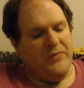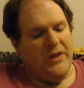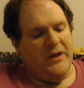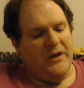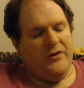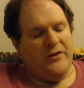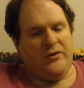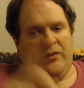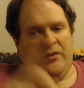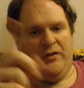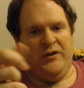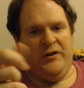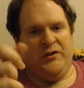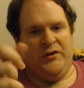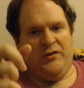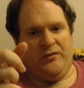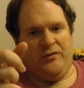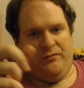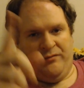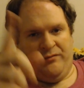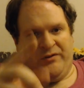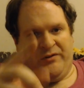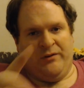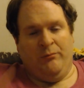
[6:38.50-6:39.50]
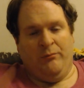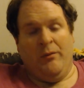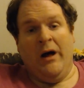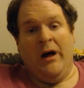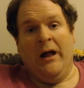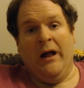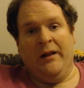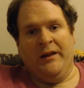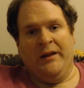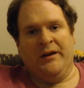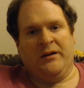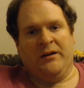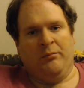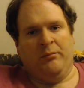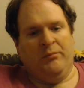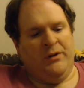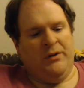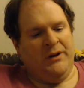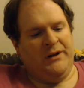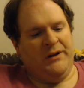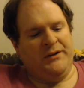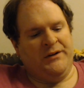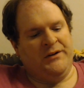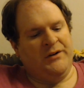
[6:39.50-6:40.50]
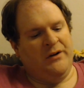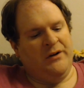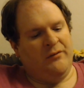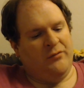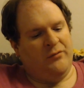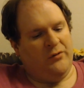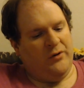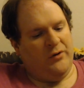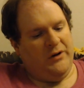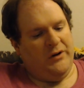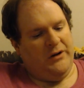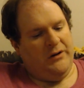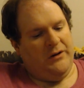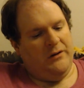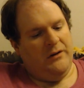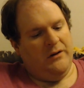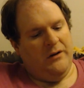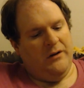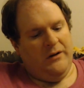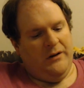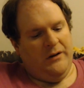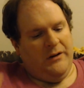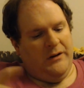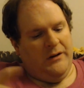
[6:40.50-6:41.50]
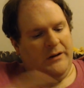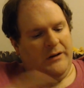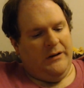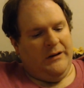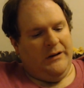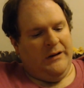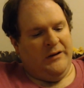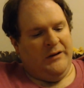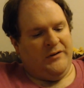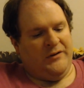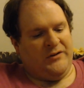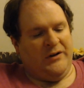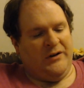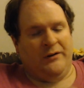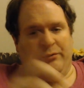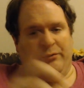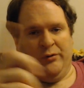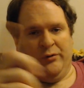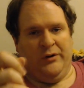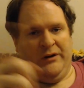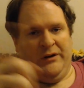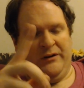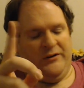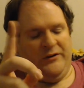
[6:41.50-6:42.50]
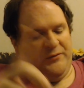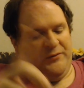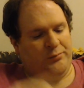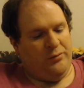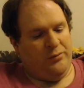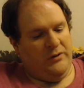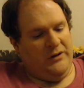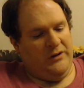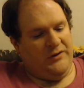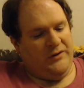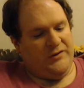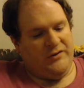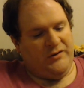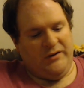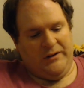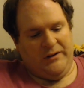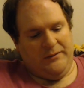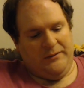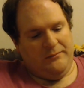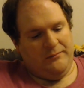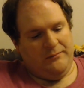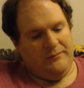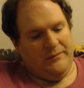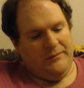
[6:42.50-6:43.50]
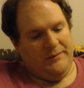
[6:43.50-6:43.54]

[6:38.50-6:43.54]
So this symbolic blood covering is covering this priest's sin.